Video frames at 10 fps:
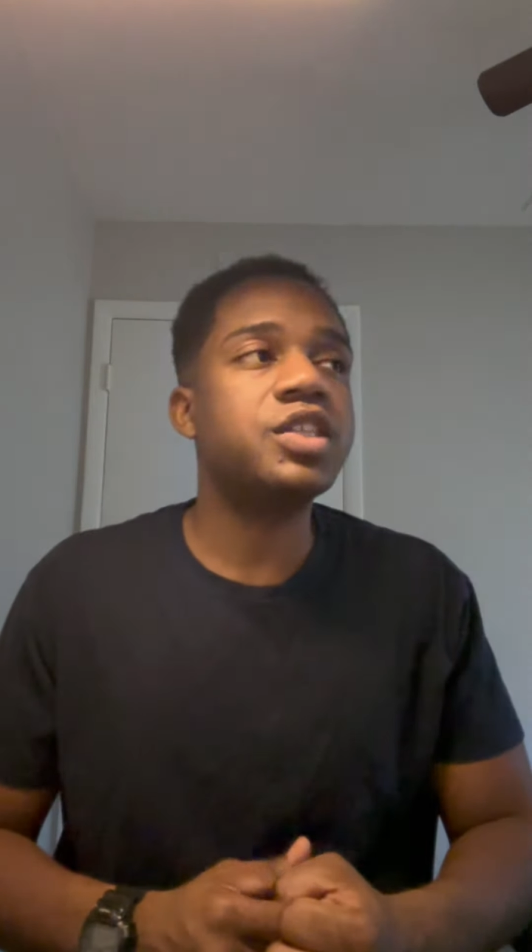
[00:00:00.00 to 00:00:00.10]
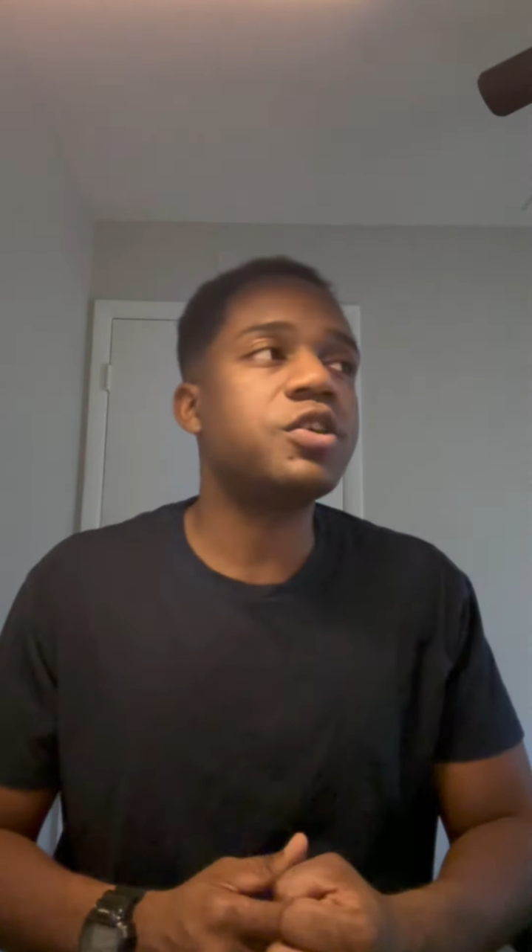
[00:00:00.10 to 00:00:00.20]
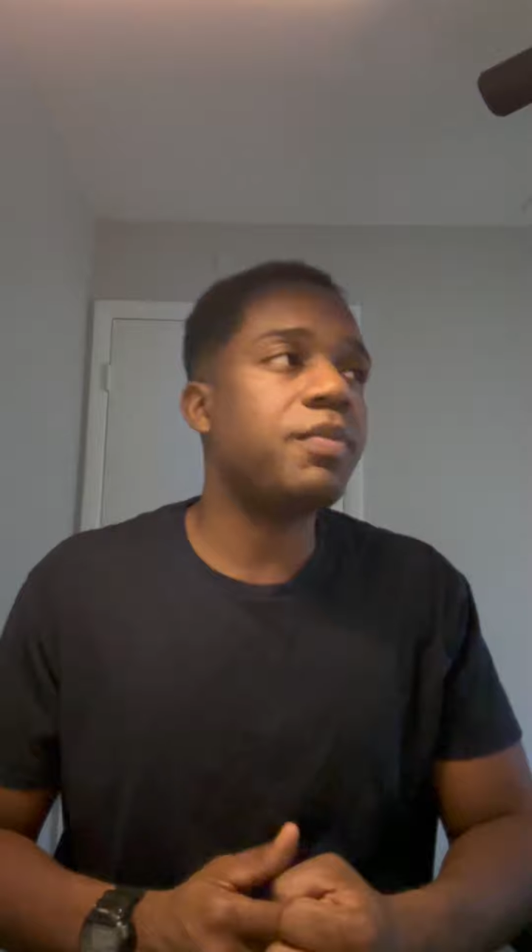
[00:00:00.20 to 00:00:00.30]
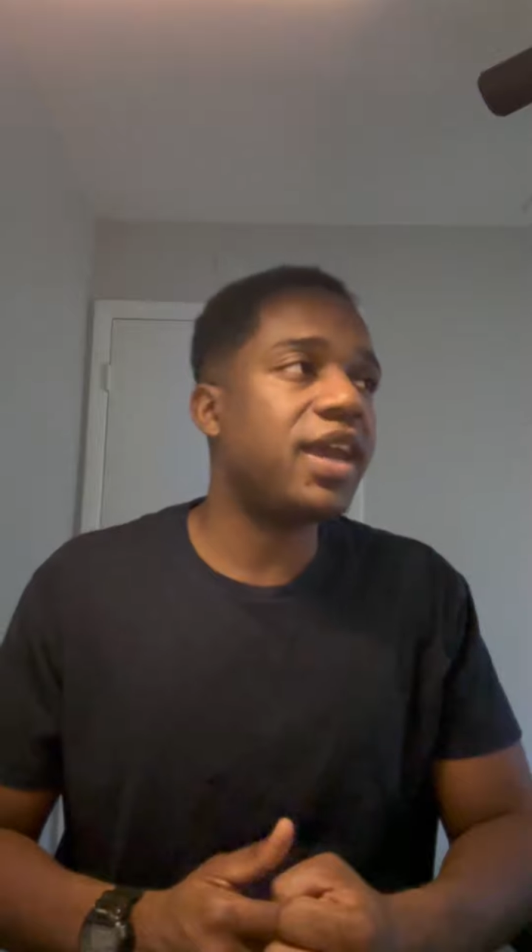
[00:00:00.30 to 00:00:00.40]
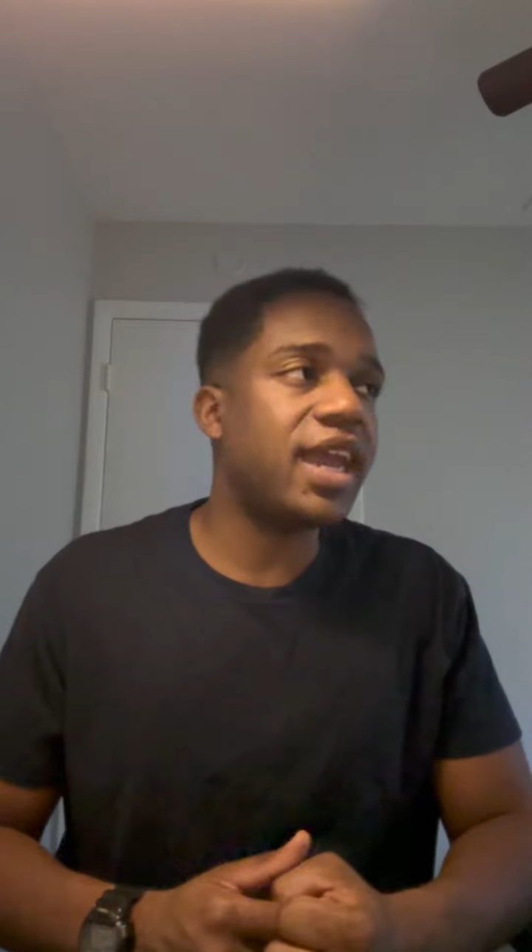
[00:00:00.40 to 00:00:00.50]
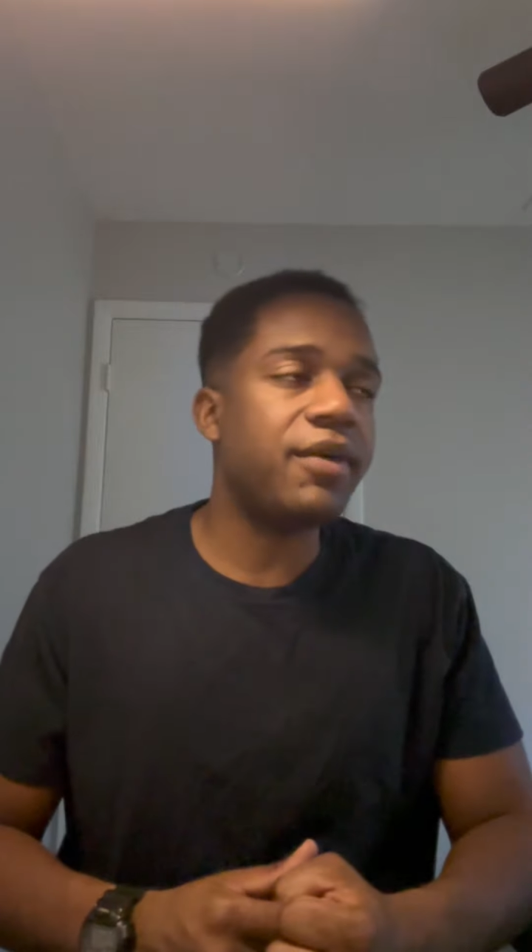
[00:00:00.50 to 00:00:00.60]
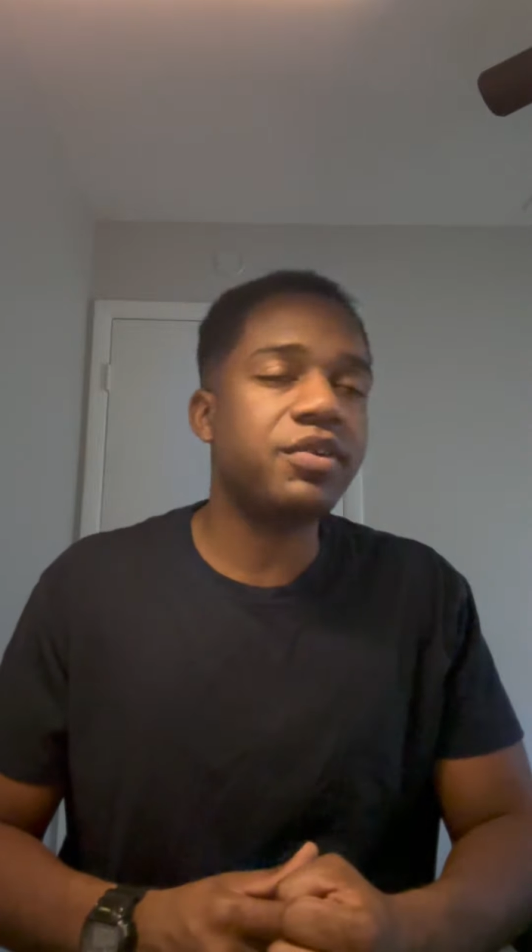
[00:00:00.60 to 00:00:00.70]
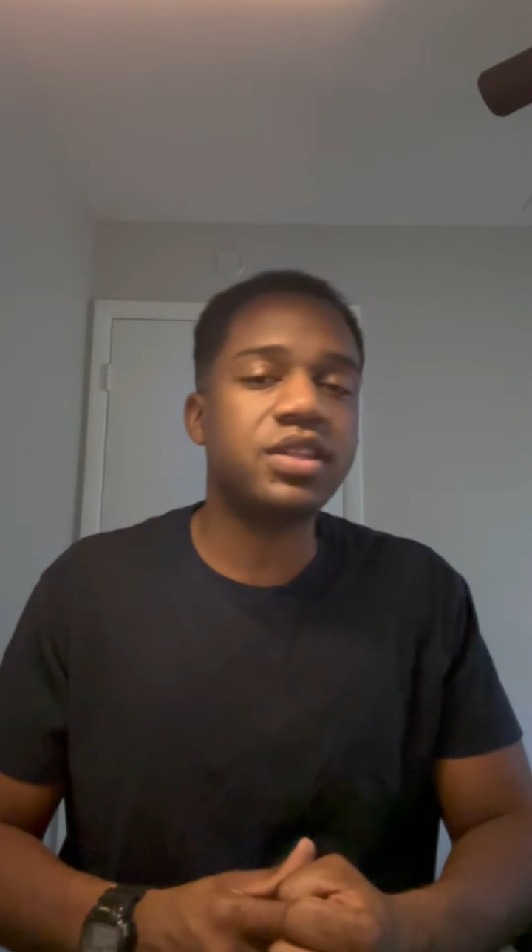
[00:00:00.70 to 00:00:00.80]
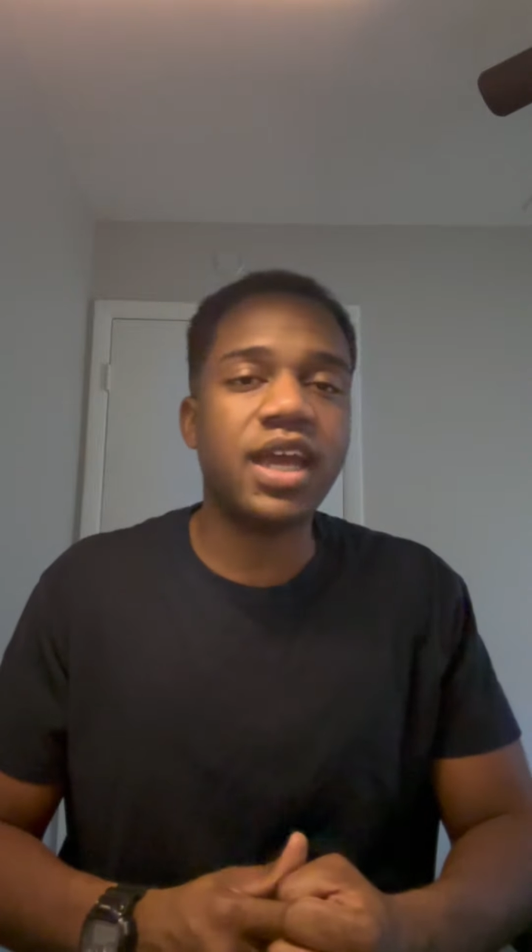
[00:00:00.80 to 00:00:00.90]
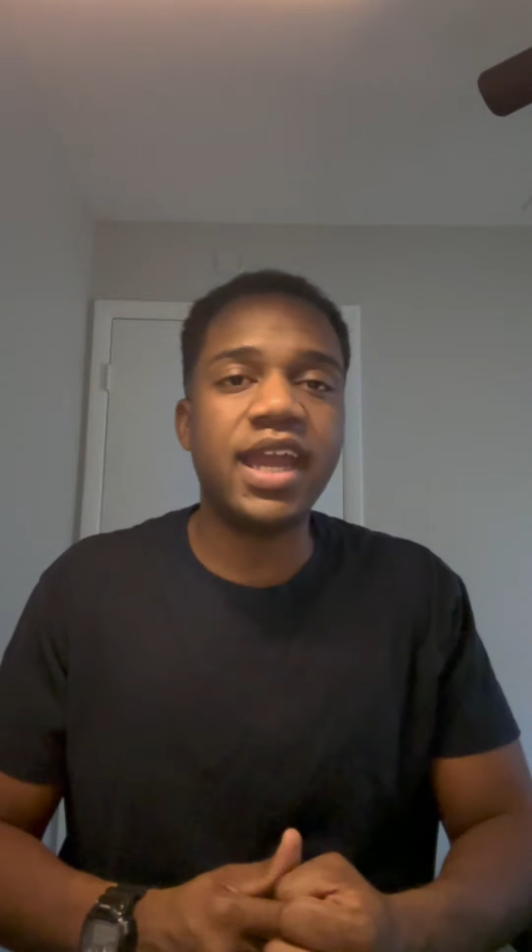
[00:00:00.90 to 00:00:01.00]
to make
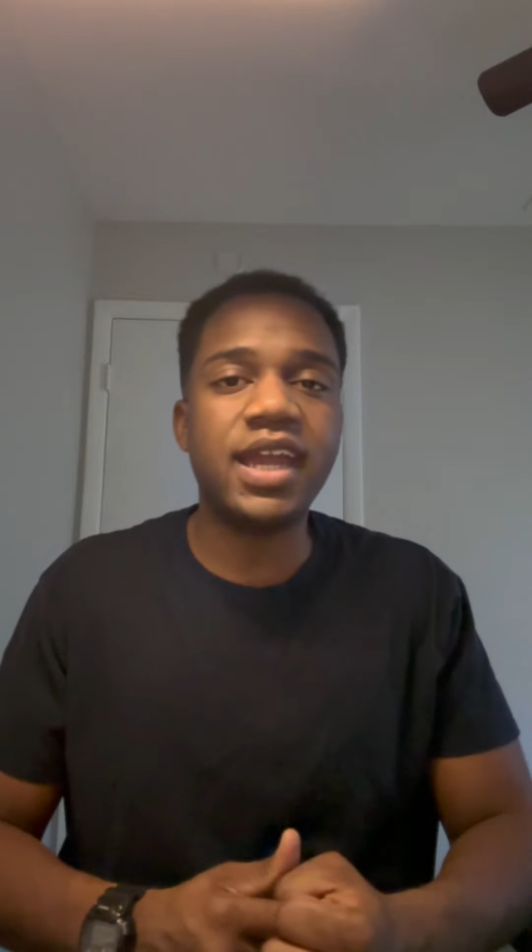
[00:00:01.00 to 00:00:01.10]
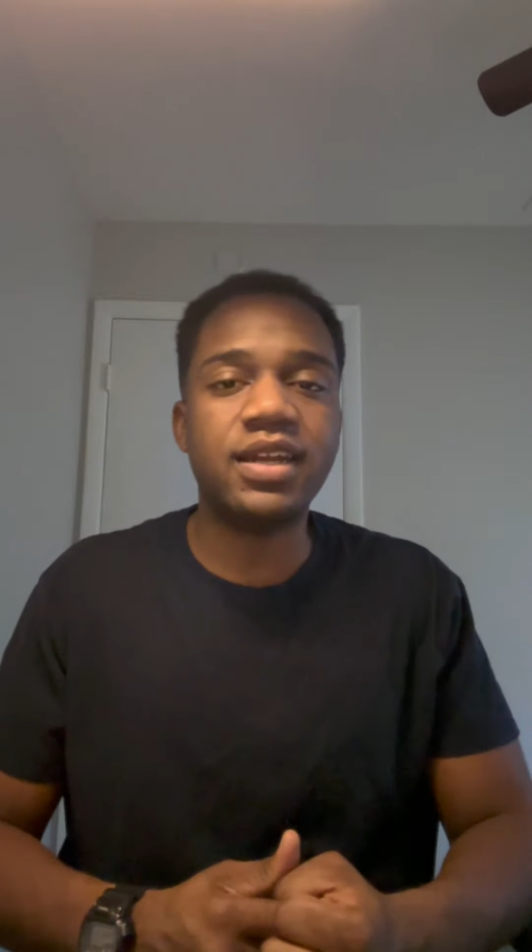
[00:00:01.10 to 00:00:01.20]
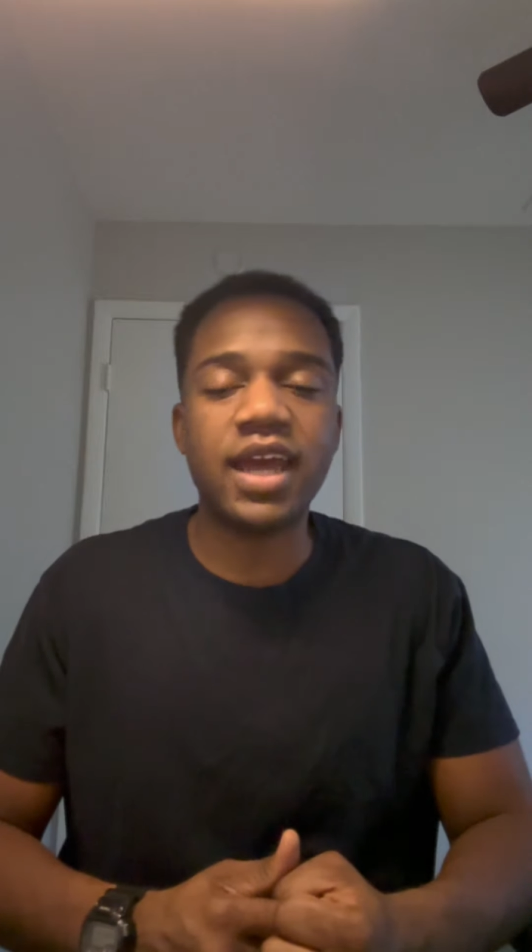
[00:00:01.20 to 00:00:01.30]
everything